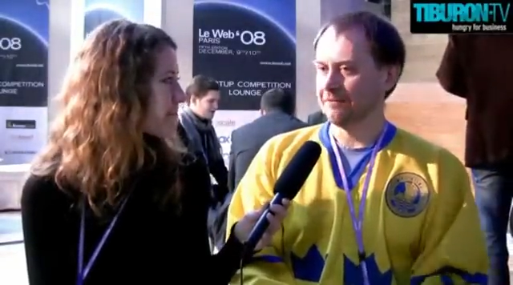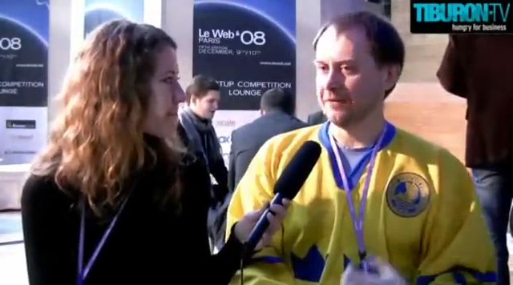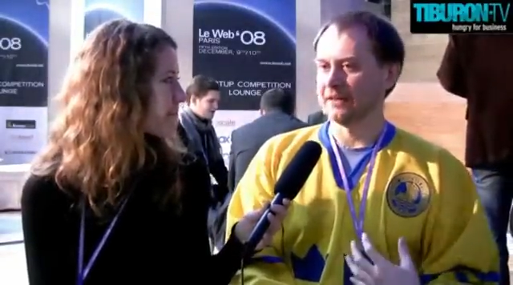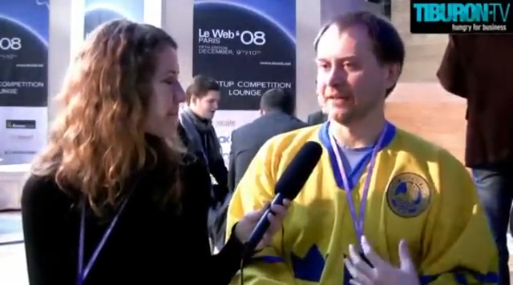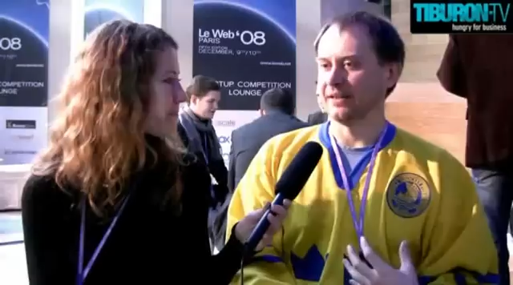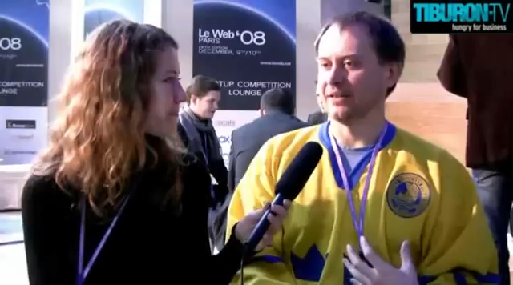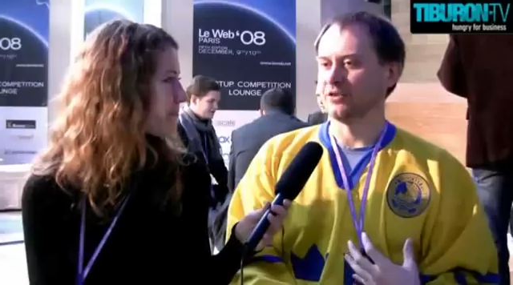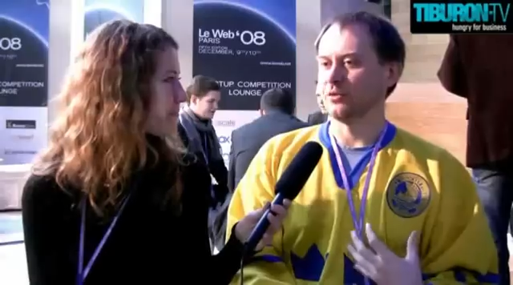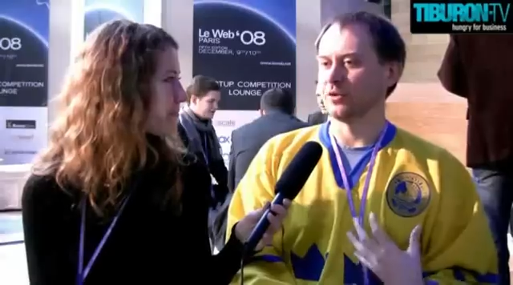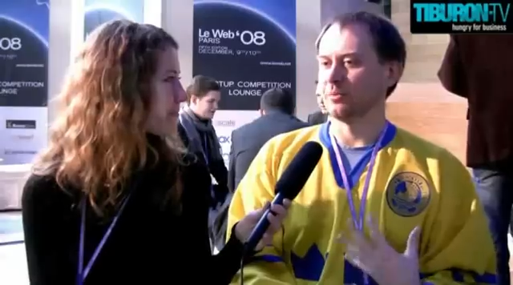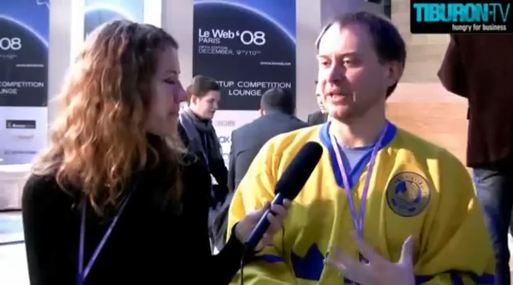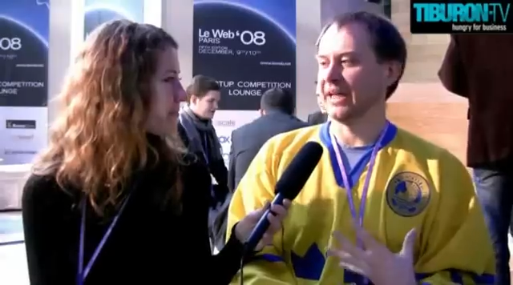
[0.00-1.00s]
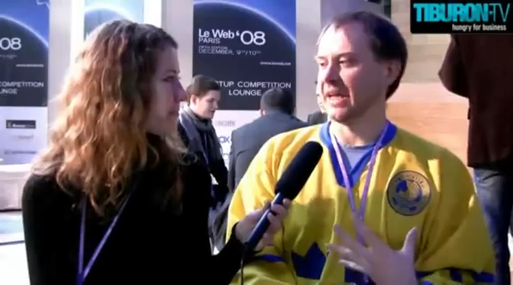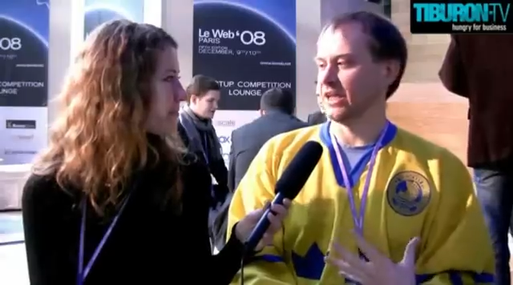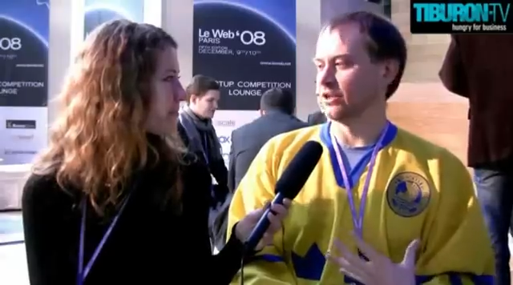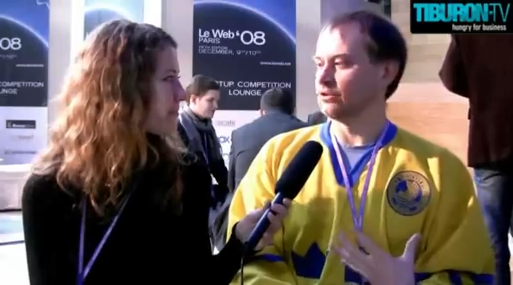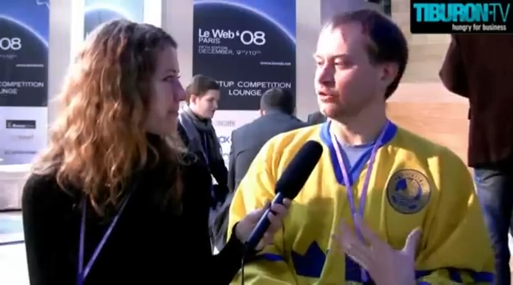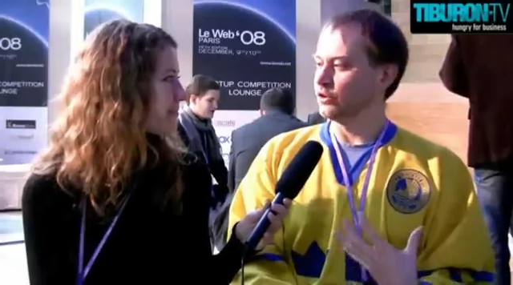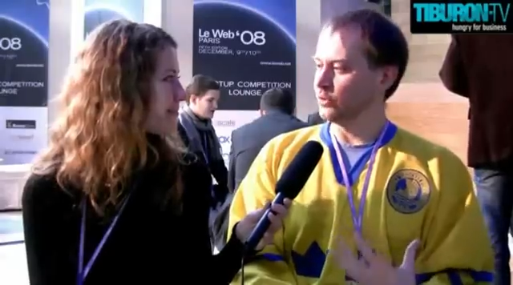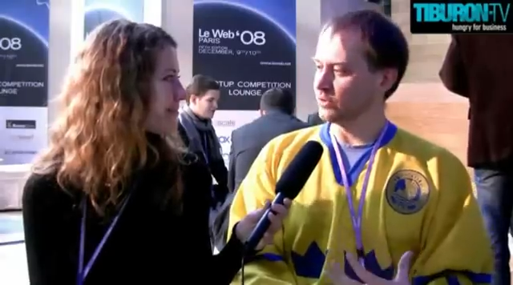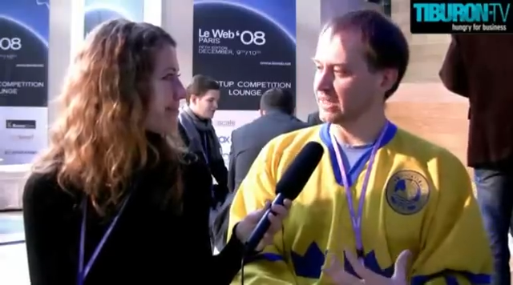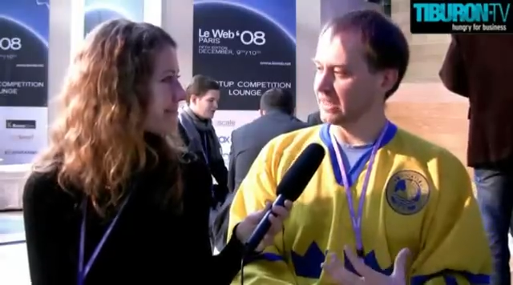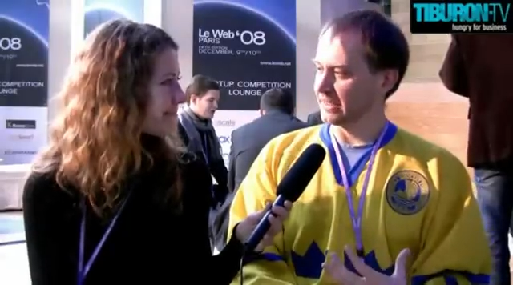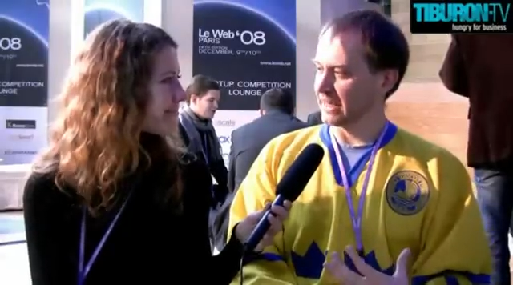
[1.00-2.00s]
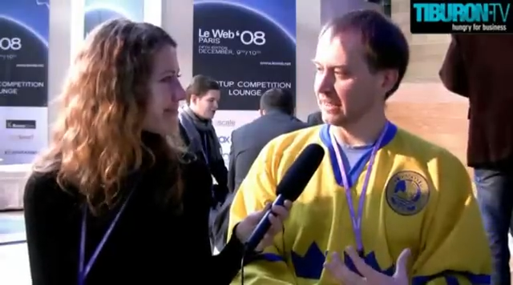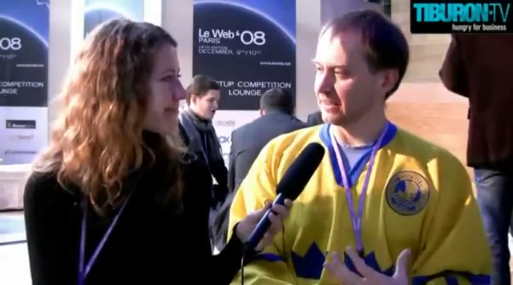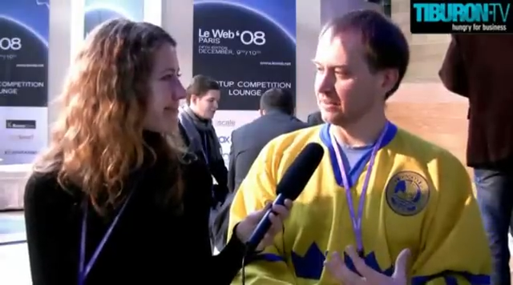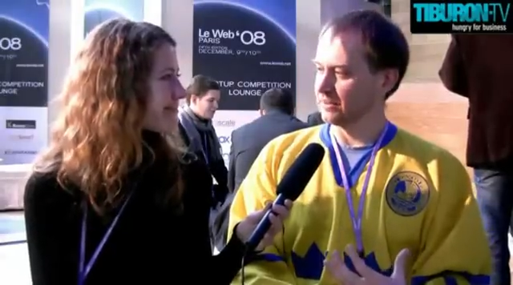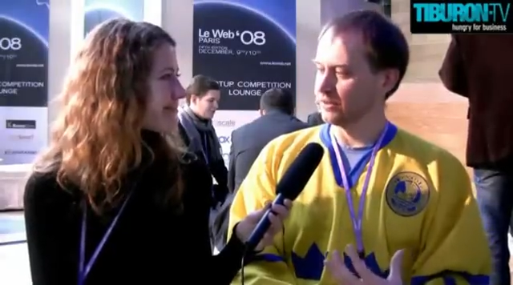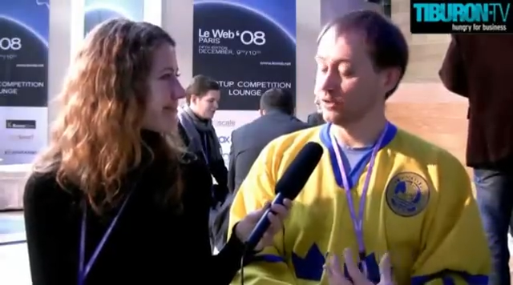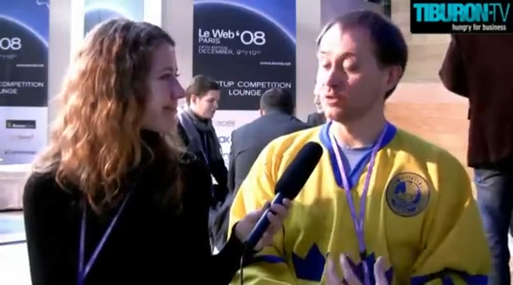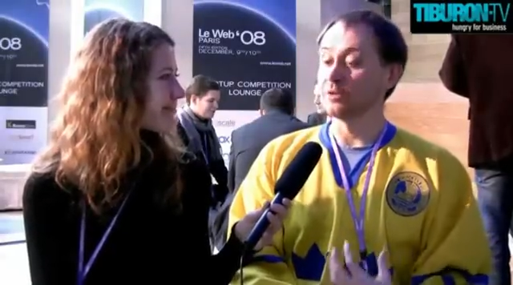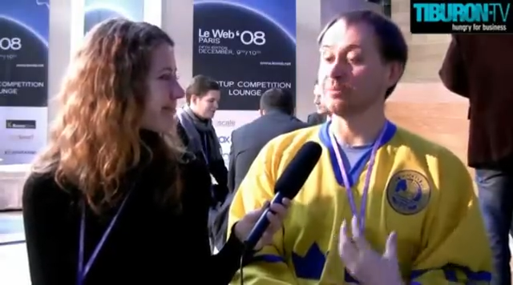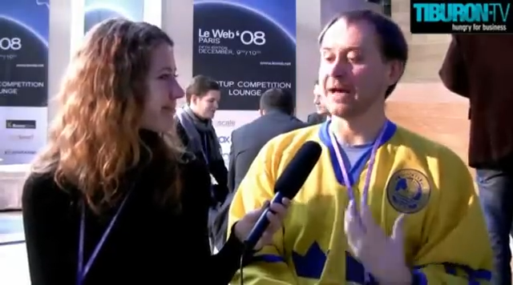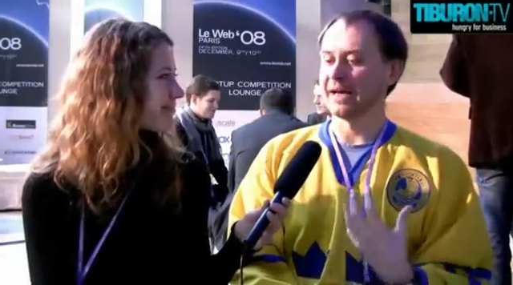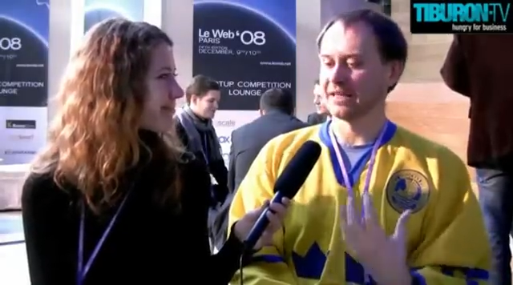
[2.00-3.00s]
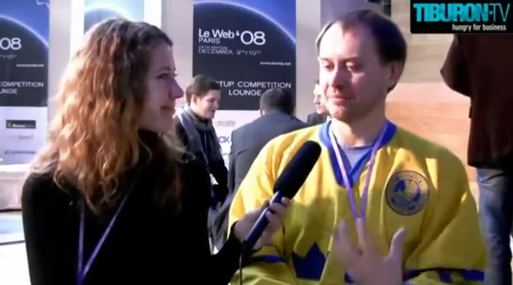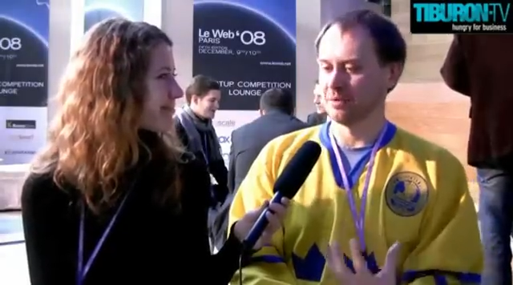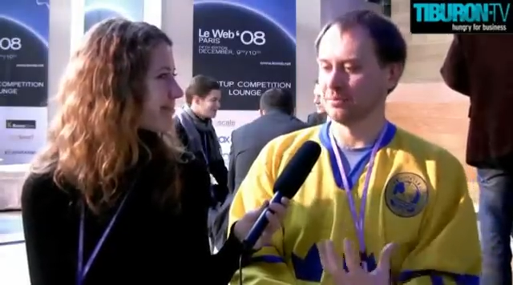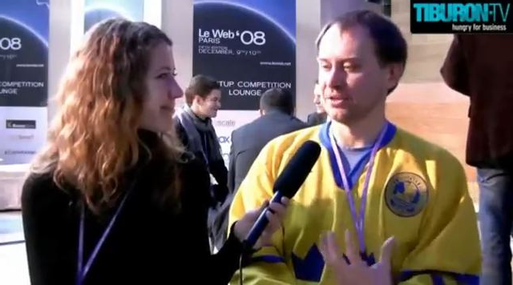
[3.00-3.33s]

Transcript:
Speaker 1: feel that it's your obligation to use that talent to the maximum